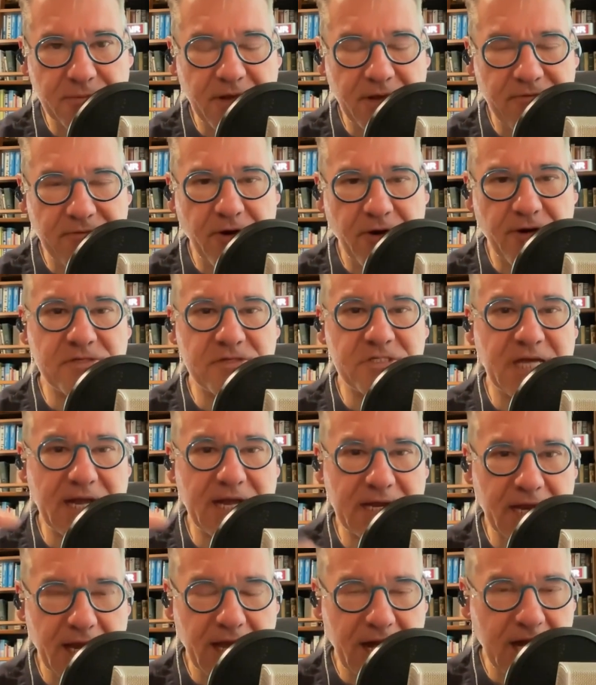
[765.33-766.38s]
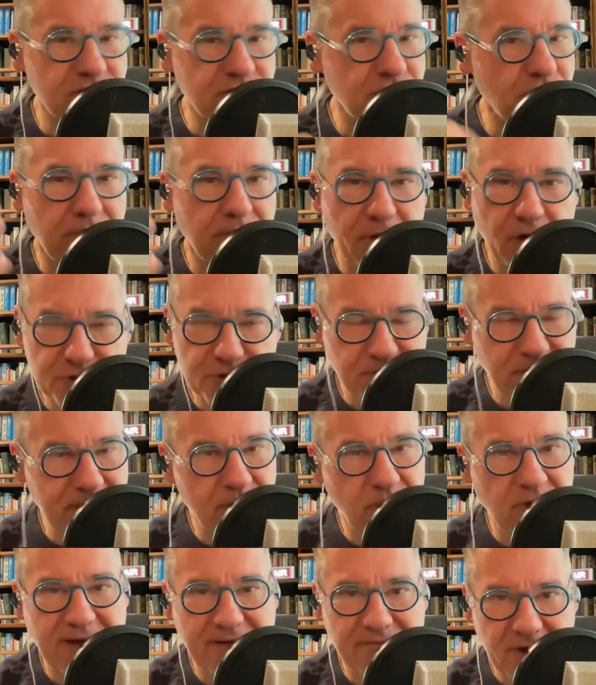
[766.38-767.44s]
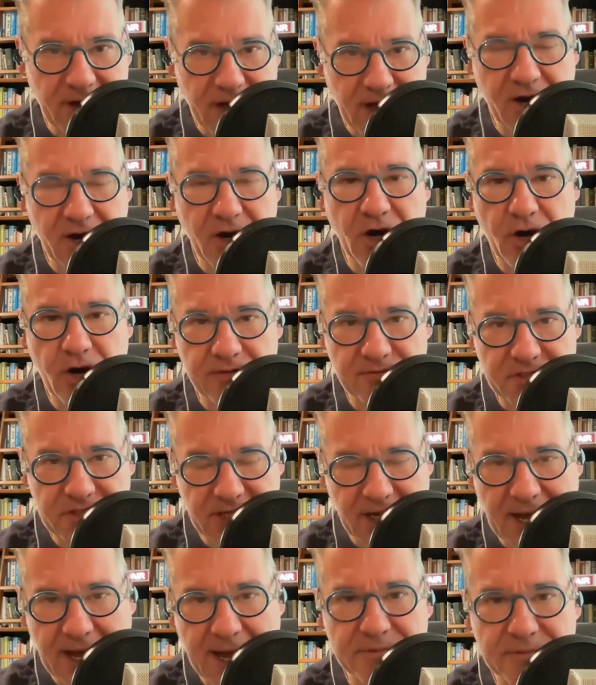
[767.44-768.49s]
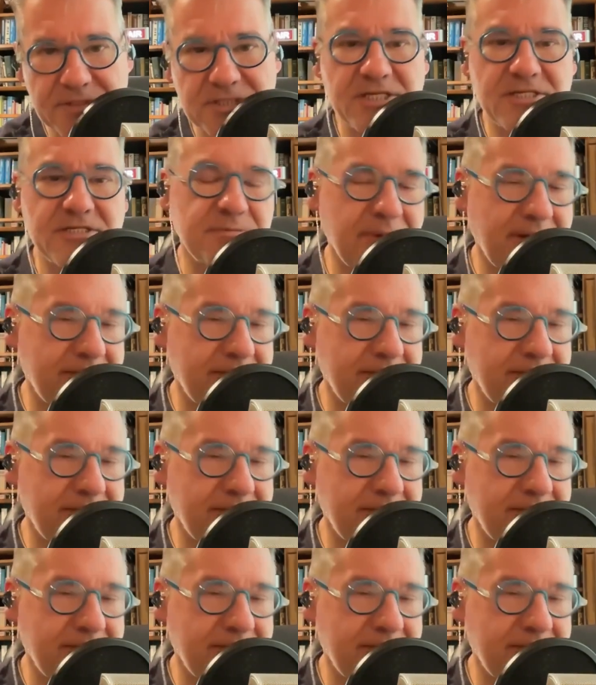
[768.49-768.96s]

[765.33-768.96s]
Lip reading: Now, you've heard of psychological. Most people have not heard of solipsism.